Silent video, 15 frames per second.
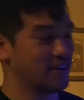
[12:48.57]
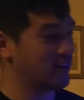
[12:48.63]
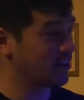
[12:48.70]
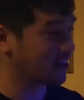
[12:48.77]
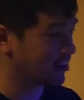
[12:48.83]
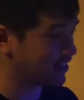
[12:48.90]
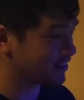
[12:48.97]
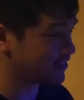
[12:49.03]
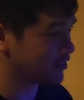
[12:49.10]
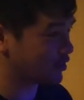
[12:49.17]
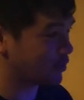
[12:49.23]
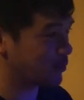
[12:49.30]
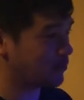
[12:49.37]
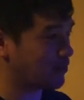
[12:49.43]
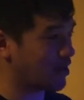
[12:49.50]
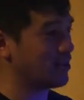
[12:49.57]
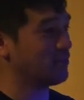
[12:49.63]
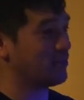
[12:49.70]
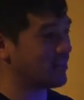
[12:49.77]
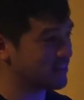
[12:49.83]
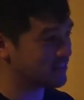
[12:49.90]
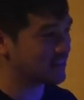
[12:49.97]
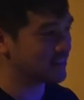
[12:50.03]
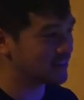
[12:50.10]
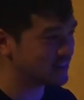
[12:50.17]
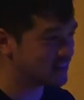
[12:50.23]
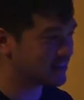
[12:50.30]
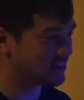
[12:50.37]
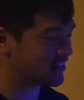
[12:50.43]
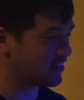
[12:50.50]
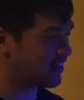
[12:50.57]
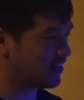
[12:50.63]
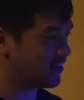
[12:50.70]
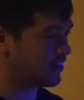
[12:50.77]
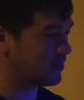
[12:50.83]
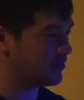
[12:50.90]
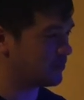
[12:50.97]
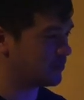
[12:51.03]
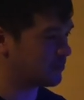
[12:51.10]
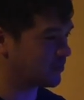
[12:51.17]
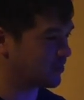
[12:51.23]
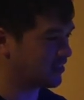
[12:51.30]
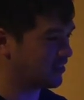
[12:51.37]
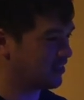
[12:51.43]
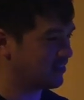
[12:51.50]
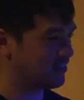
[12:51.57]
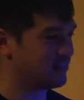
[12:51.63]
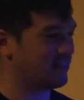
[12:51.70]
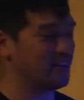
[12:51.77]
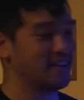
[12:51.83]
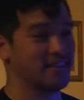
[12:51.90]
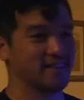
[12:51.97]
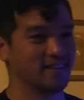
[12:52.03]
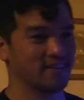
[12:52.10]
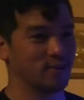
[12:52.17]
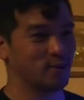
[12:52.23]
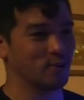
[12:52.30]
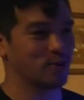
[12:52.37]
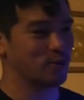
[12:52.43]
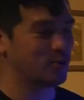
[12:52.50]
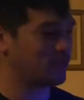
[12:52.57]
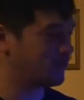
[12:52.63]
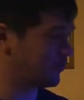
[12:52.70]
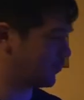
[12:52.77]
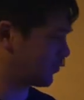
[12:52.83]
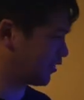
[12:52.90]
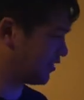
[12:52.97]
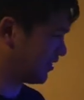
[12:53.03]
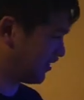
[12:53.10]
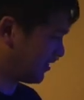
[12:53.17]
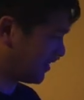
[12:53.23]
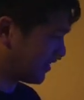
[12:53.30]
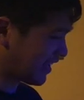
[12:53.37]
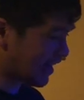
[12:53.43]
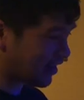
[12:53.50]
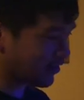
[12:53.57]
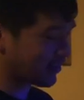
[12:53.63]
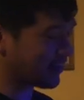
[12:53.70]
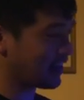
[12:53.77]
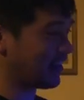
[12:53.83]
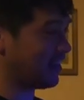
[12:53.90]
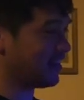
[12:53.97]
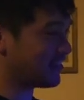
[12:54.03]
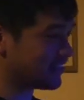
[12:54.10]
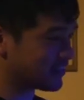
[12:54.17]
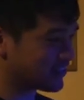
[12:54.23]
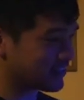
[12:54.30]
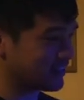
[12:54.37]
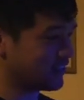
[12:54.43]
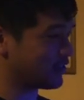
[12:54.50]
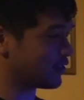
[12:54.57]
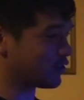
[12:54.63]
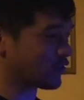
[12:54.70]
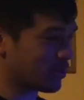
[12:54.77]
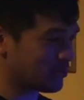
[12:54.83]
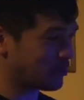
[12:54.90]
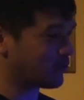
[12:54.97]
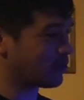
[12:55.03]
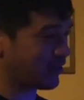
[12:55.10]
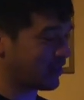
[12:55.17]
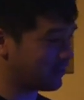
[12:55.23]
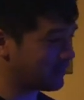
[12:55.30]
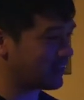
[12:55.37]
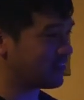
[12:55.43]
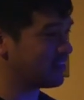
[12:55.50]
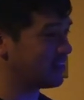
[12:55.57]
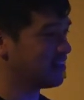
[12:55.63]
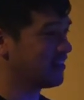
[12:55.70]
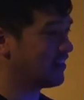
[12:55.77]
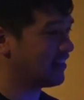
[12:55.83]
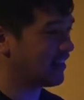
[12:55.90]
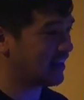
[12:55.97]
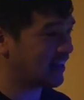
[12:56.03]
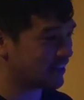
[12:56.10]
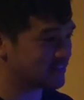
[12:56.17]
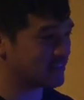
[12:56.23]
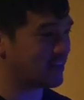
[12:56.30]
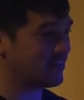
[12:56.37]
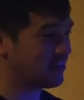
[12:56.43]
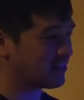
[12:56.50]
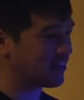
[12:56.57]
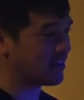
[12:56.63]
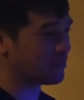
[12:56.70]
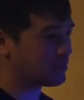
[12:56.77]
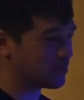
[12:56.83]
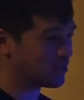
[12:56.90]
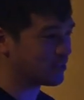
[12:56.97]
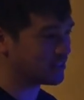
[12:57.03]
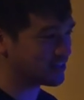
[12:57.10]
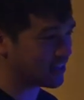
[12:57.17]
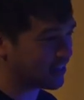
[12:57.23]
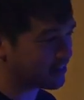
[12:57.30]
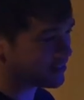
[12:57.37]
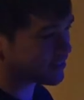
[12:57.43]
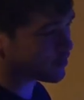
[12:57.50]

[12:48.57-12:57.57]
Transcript: Okay, so my advice is um, take your algae cleaners, your scrubber, whatever, outside your tank because I've